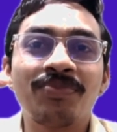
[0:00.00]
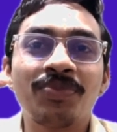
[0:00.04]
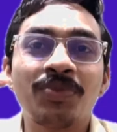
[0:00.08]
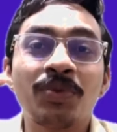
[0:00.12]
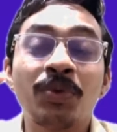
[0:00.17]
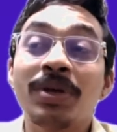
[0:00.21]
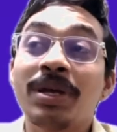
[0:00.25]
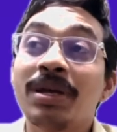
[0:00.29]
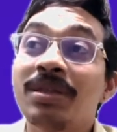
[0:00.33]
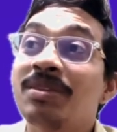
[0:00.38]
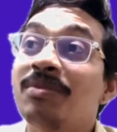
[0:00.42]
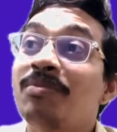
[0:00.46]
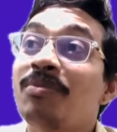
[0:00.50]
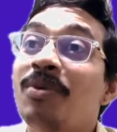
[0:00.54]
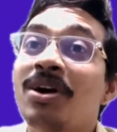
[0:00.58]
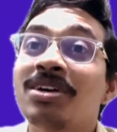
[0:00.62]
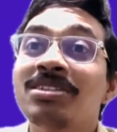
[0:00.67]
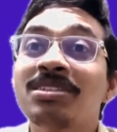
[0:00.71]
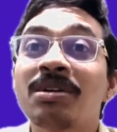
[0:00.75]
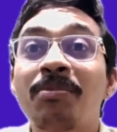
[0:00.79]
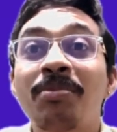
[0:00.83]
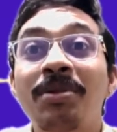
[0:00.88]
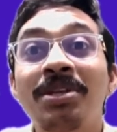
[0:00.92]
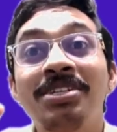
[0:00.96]
Okay, the
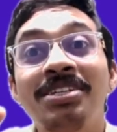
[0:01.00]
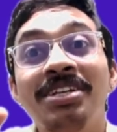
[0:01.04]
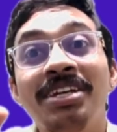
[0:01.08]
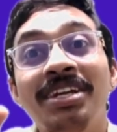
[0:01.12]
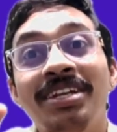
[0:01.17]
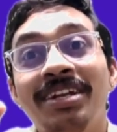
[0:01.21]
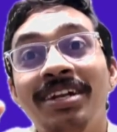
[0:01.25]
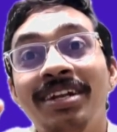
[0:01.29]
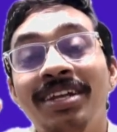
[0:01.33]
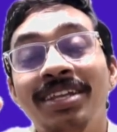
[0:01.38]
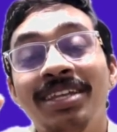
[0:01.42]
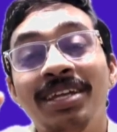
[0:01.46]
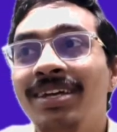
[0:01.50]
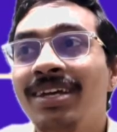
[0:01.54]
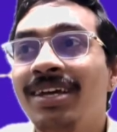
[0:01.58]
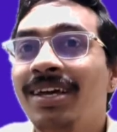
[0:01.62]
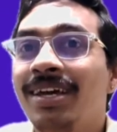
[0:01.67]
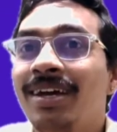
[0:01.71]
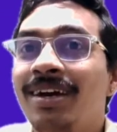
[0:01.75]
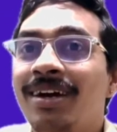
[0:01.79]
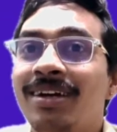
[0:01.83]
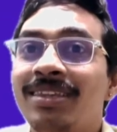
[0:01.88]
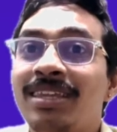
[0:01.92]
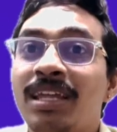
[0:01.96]
boss appreciated,
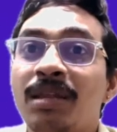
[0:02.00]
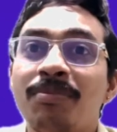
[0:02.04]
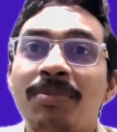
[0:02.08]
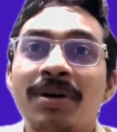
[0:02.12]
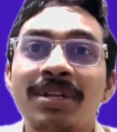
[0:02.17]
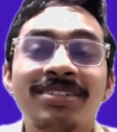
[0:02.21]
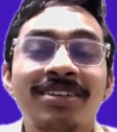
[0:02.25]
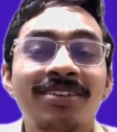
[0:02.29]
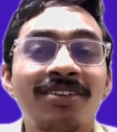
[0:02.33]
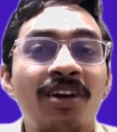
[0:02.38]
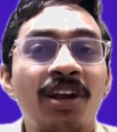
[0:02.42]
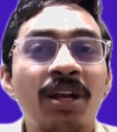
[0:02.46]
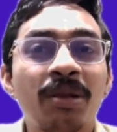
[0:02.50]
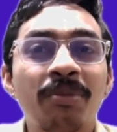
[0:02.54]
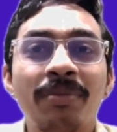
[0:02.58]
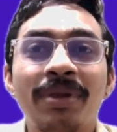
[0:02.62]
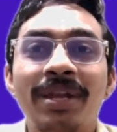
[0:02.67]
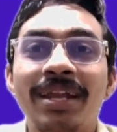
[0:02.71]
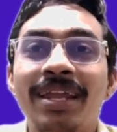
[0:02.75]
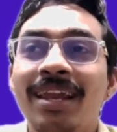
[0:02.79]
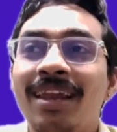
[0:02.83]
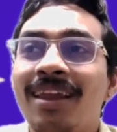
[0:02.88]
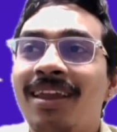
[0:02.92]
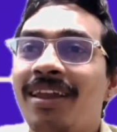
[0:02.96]
that person got
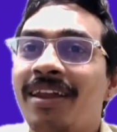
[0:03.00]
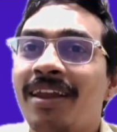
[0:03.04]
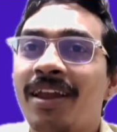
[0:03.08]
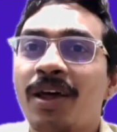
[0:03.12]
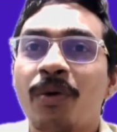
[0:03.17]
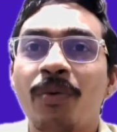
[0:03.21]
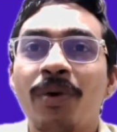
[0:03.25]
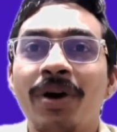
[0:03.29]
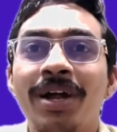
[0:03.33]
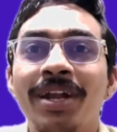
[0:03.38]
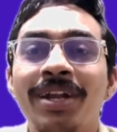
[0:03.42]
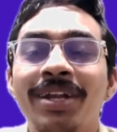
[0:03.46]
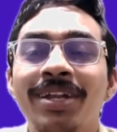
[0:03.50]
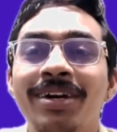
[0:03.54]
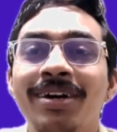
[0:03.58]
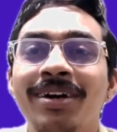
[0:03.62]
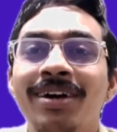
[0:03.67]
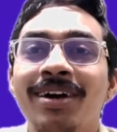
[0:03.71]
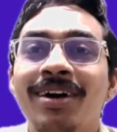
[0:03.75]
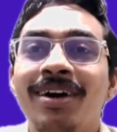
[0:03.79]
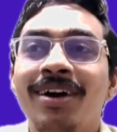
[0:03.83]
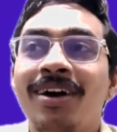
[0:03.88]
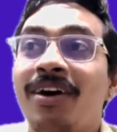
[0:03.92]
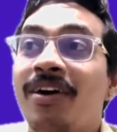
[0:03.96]
medal or award,
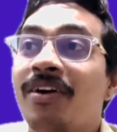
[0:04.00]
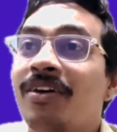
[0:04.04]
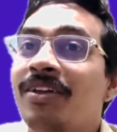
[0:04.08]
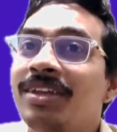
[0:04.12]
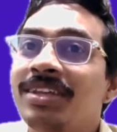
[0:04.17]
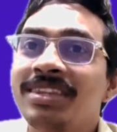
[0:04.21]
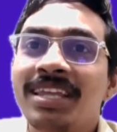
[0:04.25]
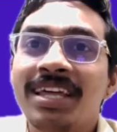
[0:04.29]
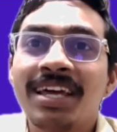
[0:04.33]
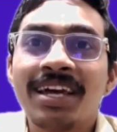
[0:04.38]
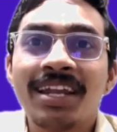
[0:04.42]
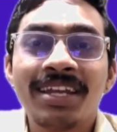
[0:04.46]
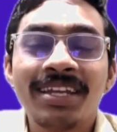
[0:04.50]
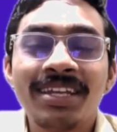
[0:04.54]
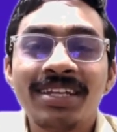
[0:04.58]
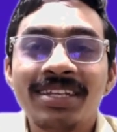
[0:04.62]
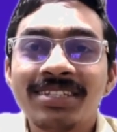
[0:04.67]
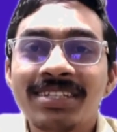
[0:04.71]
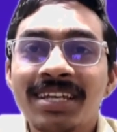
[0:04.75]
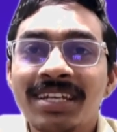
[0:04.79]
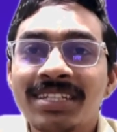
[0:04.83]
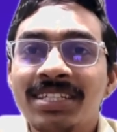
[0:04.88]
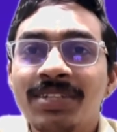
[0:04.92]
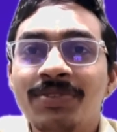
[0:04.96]
or he
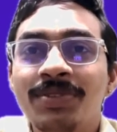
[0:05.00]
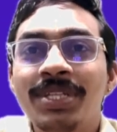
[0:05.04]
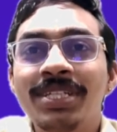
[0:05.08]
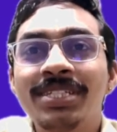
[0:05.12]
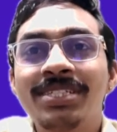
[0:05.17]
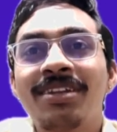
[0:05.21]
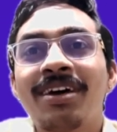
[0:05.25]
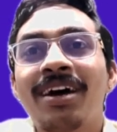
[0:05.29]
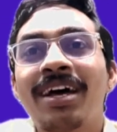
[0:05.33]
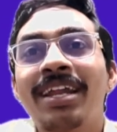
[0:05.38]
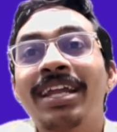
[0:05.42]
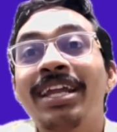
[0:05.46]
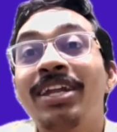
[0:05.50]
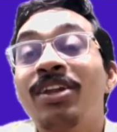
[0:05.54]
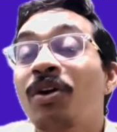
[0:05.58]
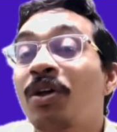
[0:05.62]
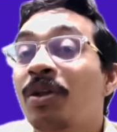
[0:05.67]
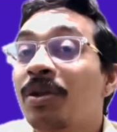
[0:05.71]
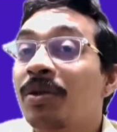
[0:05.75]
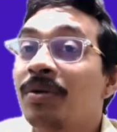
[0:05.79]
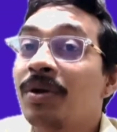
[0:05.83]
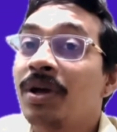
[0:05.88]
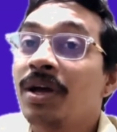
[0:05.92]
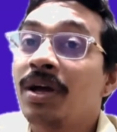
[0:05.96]
is achieving his target,
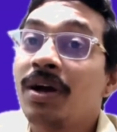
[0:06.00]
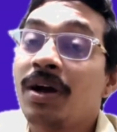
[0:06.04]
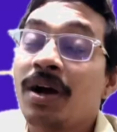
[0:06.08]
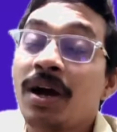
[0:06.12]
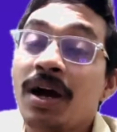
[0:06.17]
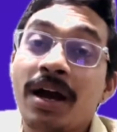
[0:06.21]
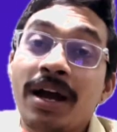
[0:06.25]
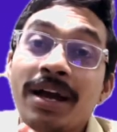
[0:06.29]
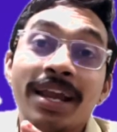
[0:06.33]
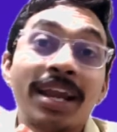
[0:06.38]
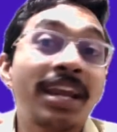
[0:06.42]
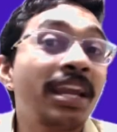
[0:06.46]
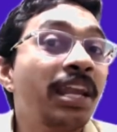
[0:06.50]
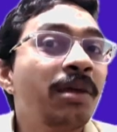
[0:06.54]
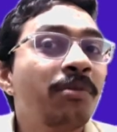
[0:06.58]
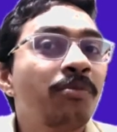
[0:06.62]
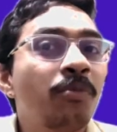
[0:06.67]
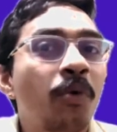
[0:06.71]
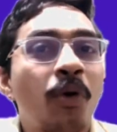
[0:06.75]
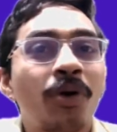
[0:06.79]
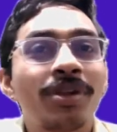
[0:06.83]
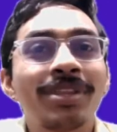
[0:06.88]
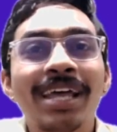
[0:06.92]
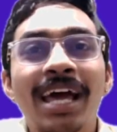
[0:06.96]
or earning
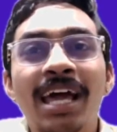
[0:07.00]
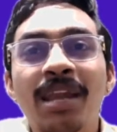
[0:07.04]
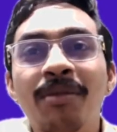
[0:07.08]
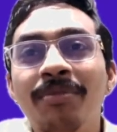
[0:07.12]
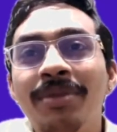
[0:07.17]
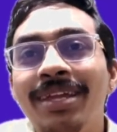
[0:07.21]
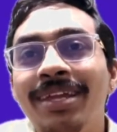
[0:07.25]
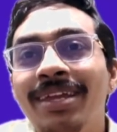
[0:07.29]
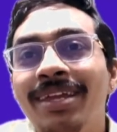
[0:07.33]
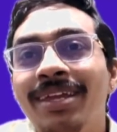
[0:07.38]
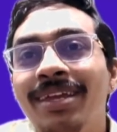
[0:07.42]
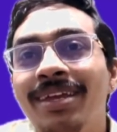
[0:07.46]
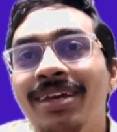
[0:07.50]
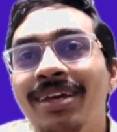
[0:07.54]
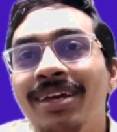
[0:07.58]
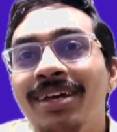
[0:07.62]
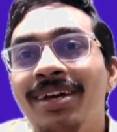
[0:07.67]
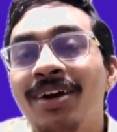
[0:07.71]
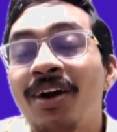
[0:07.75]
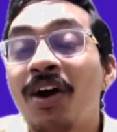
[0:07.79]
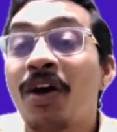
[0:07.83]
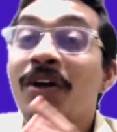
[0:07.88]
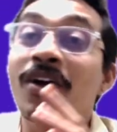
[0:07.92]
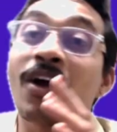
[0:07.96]
more than me,
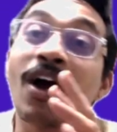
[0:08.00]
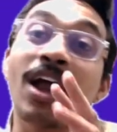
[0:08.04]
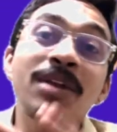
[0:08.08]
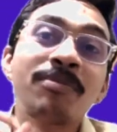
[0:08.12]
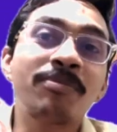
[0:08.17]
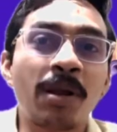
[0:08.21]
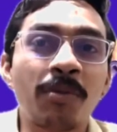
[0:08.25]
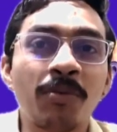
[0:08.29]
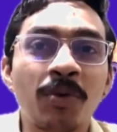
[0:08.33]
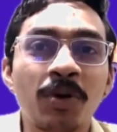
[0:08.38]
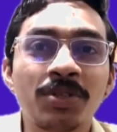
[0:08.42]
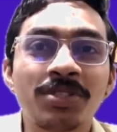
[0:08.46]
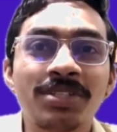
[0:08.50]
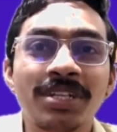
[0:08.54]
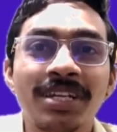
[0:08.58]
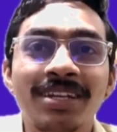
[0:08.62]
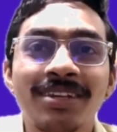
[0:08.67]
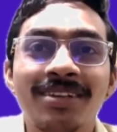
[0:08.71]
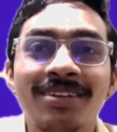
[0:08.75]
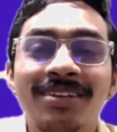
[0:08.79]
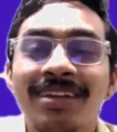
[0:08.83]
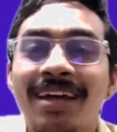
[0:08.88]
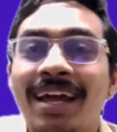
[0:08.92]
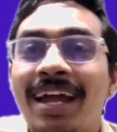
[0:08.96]
or got
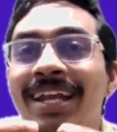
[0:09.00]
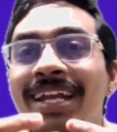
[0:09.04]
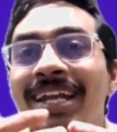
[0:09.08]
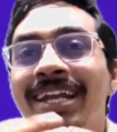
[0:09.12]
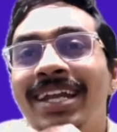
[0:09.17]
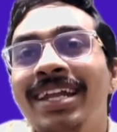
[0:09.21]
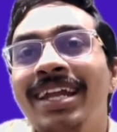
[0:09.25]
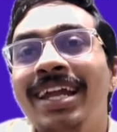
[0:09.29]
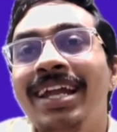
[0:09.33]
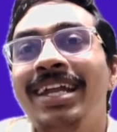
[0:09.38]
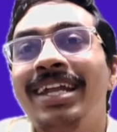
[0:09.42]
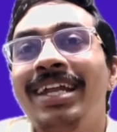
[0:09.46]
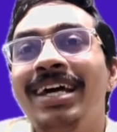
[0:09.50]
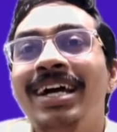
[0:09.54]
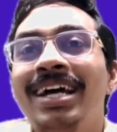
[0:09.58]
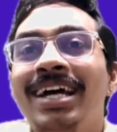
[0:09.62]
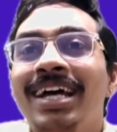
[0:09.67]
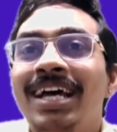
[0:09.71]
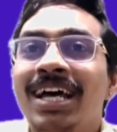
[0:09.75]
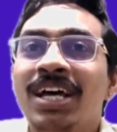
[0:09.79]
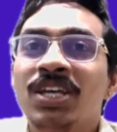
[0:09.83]
promotion, I didn't get.